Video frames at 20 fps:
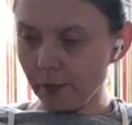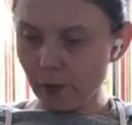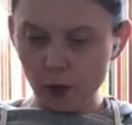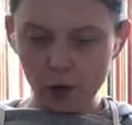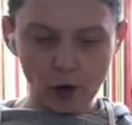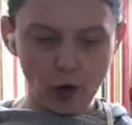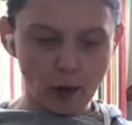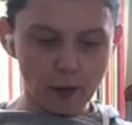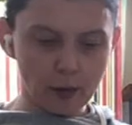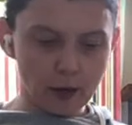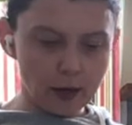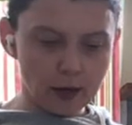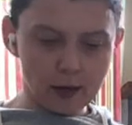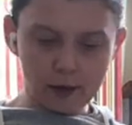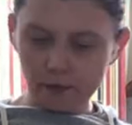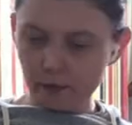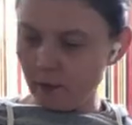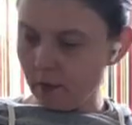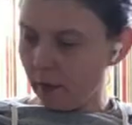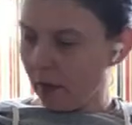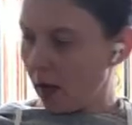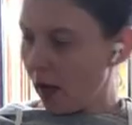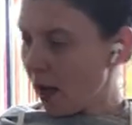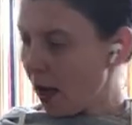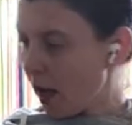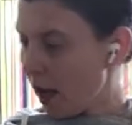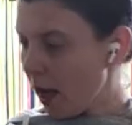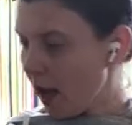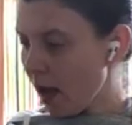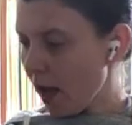Strawberry
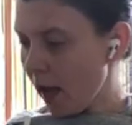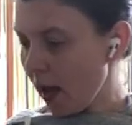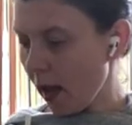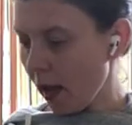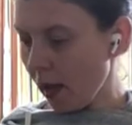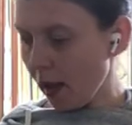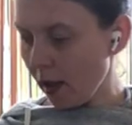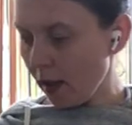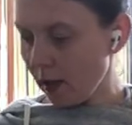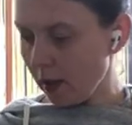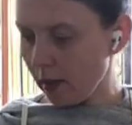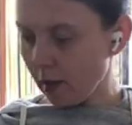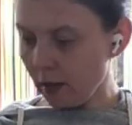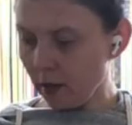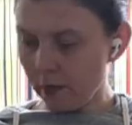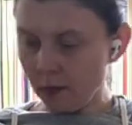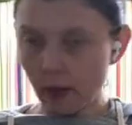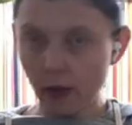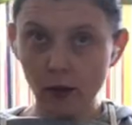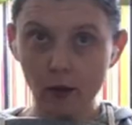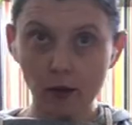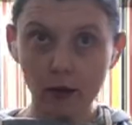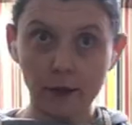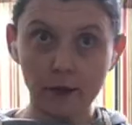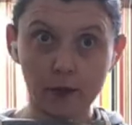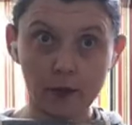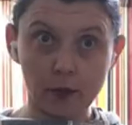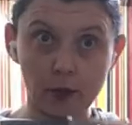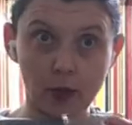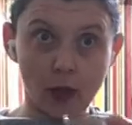and milk.
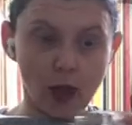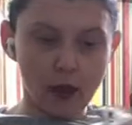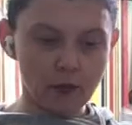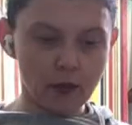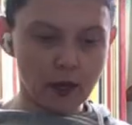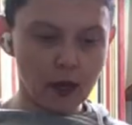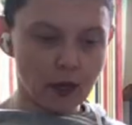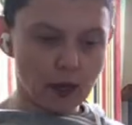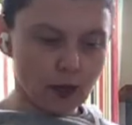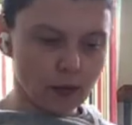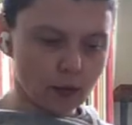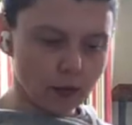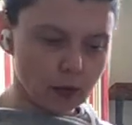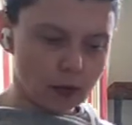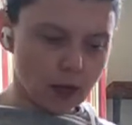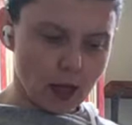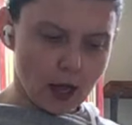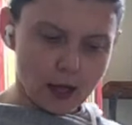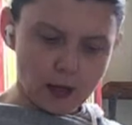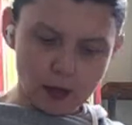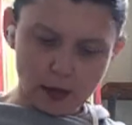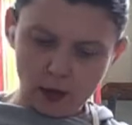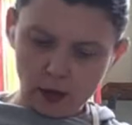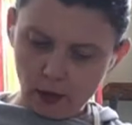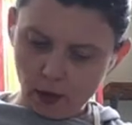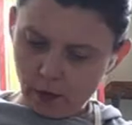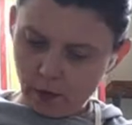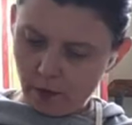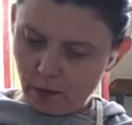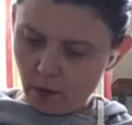I have an 8-ounce glass
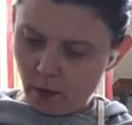here.